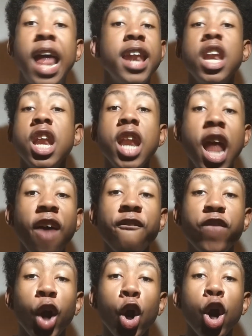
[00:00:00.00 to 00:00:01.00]

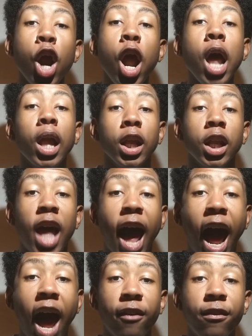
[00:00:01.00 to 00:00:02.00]
never
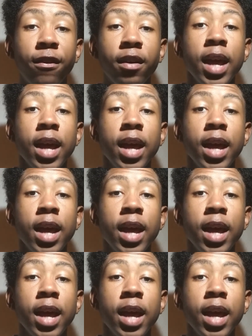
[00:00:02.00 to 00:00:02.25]
laugh.